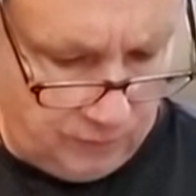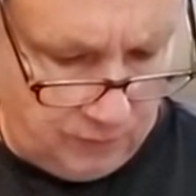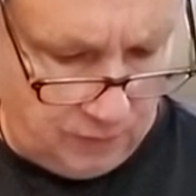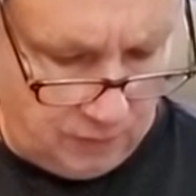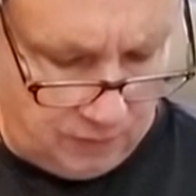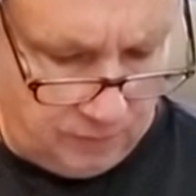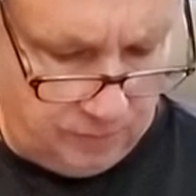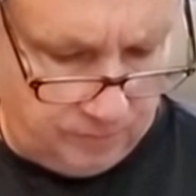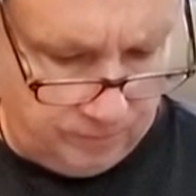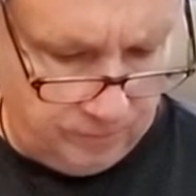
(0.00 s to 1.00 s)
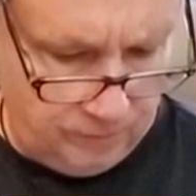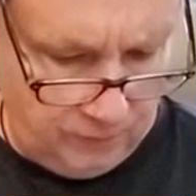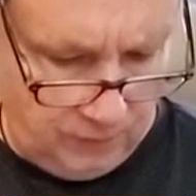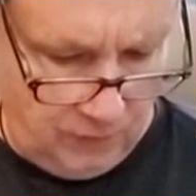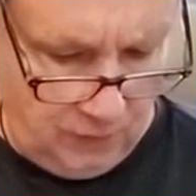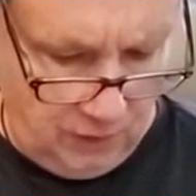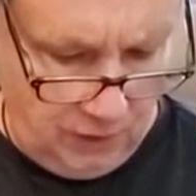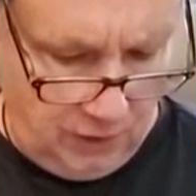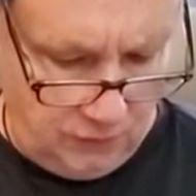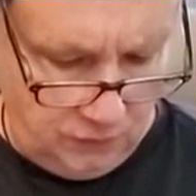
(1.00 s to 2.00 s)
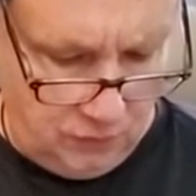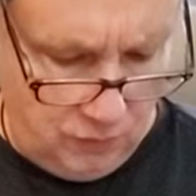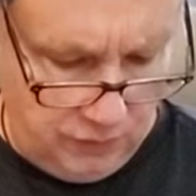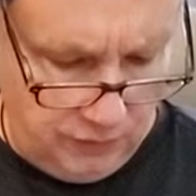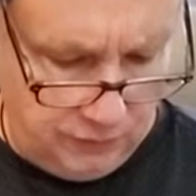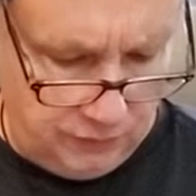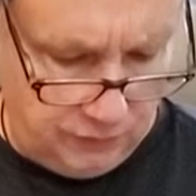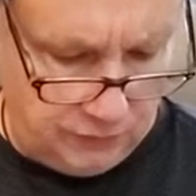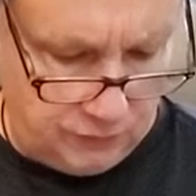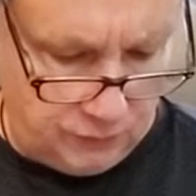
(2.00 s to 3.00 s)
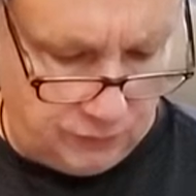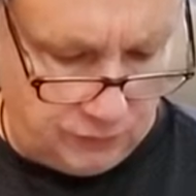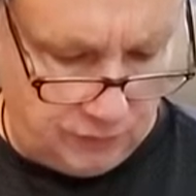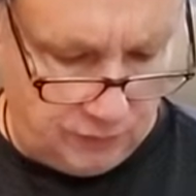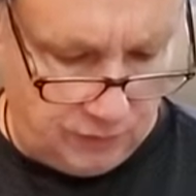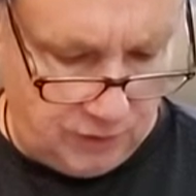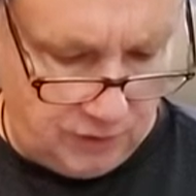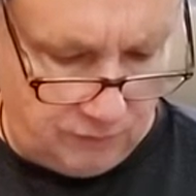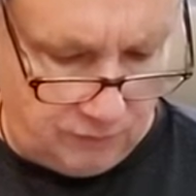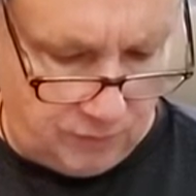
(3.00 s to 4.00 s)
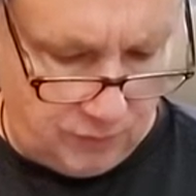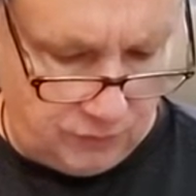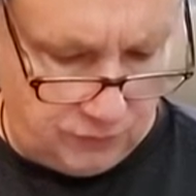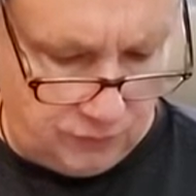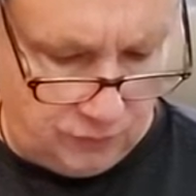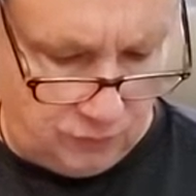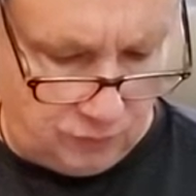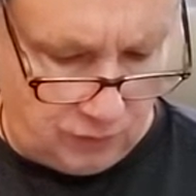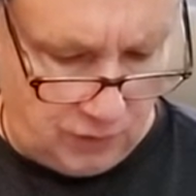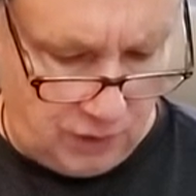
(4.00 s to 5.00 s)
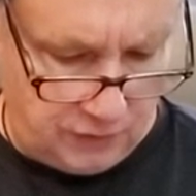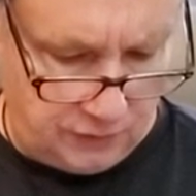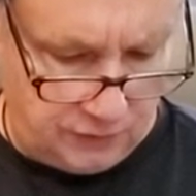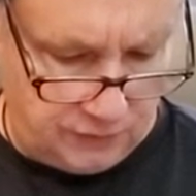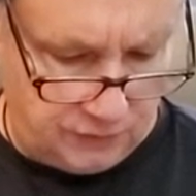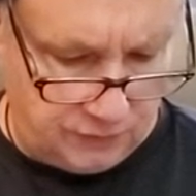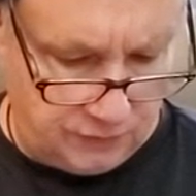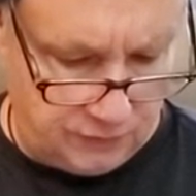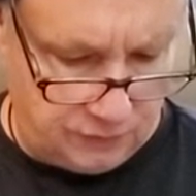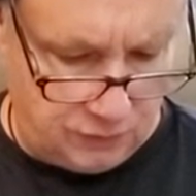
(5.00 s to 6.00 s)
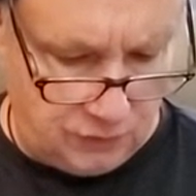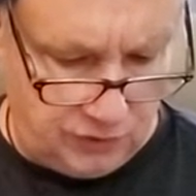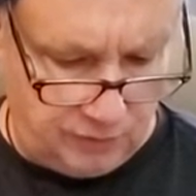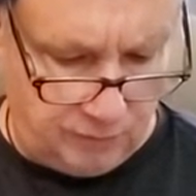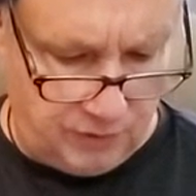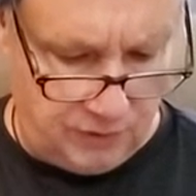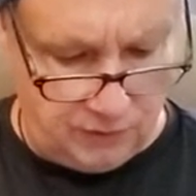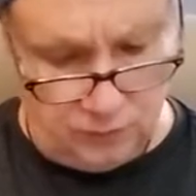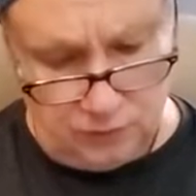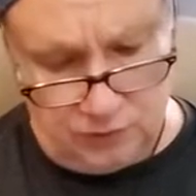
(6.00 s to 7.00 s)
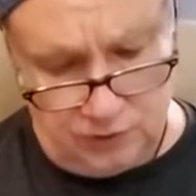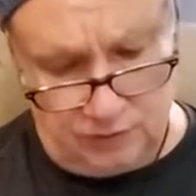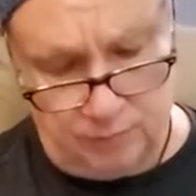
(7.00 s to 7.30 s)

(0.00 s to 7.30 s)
And you're going into this with some kind of emotional reluctance. You're looking, and we're looking